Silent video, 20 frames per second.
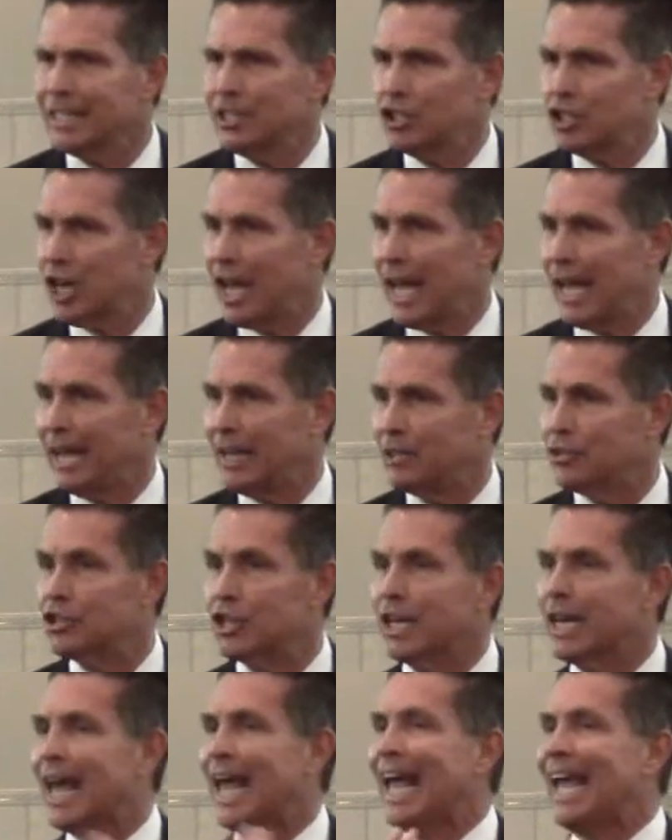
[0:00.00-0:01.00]
changed
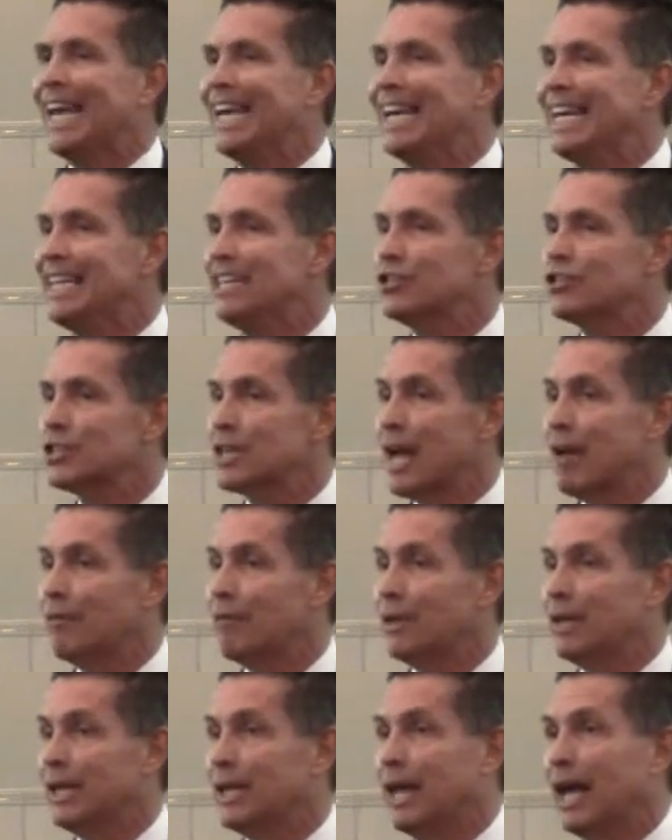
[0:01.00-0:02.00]
in 80,
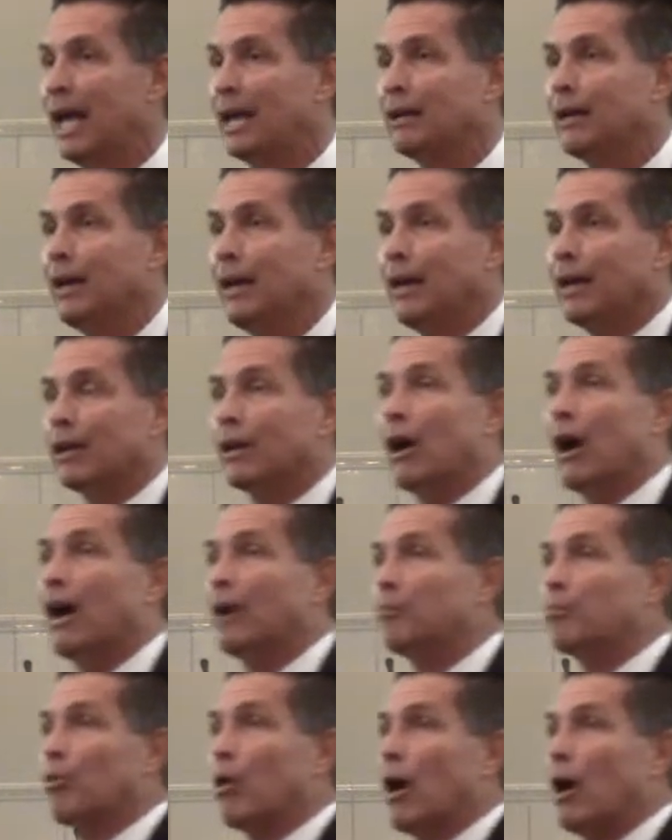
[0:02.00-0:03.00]
70, and
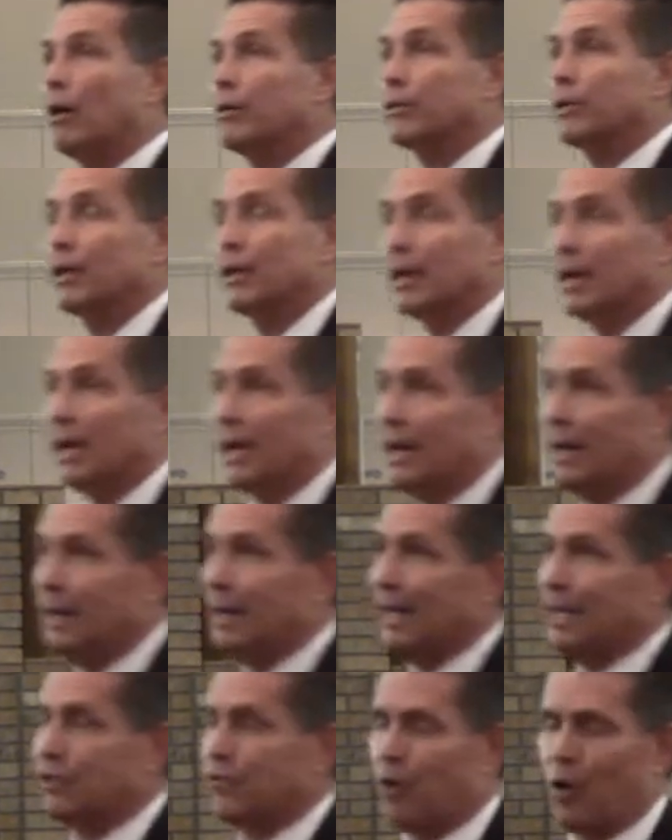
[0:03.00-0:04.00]
God brought, uh,
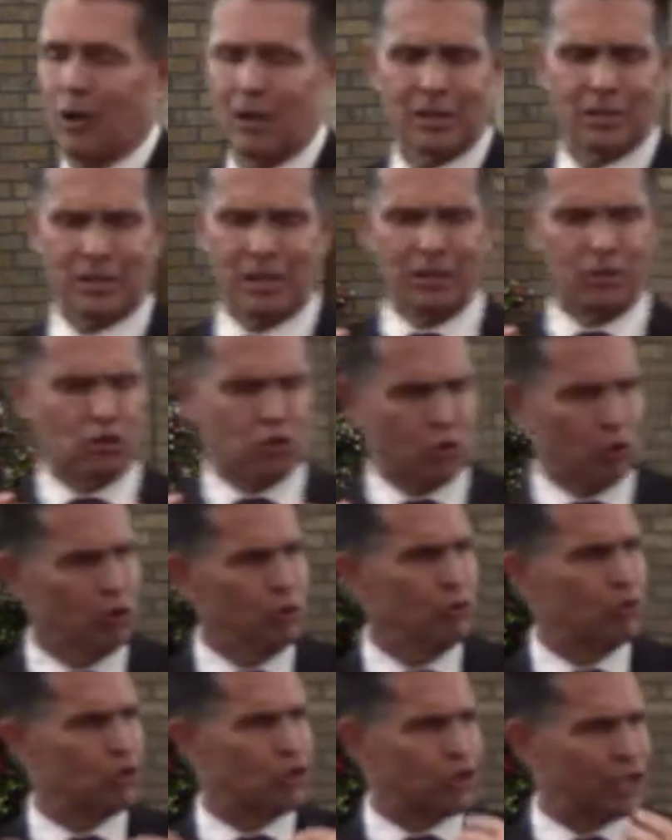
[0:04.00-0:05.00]
as far as a true
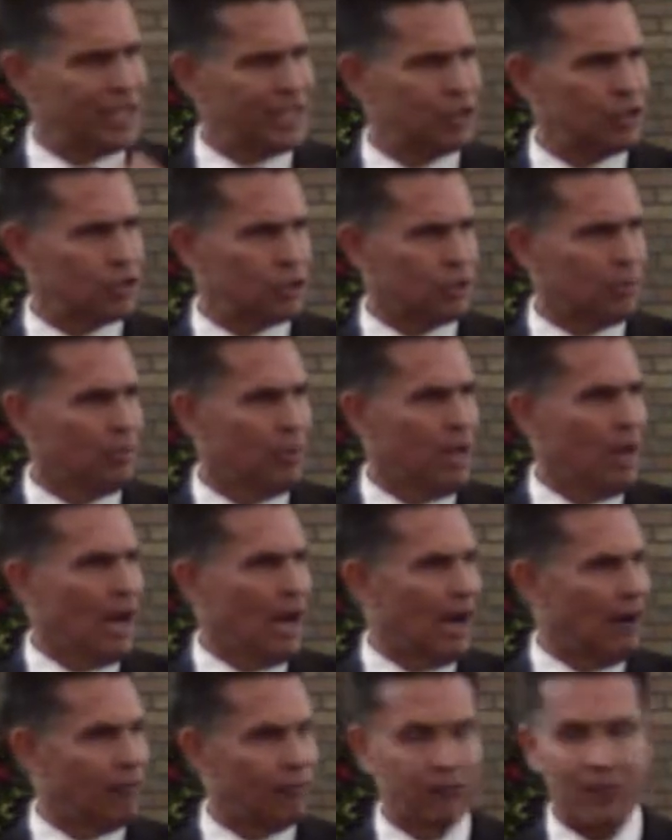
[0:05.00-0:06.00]
system
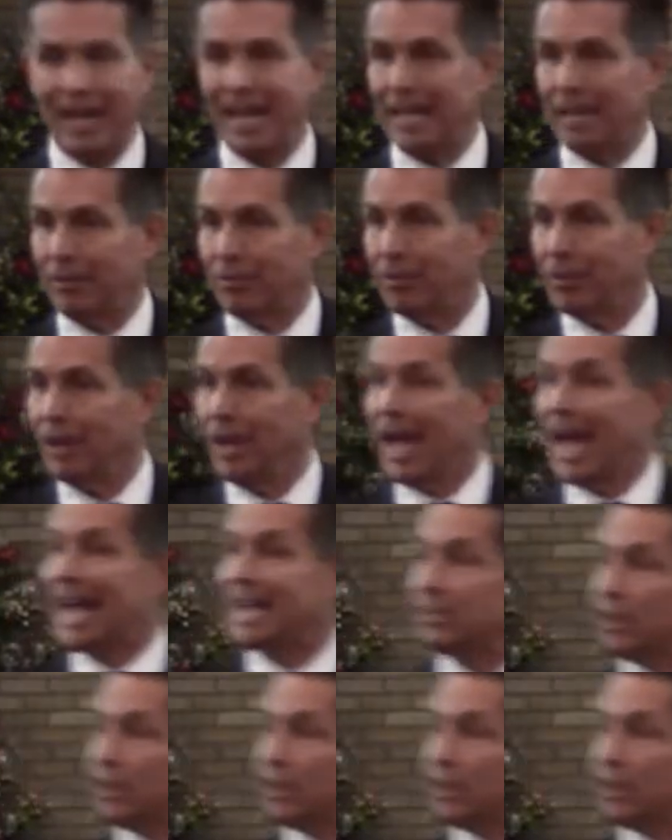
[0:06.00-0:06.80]
of faith, as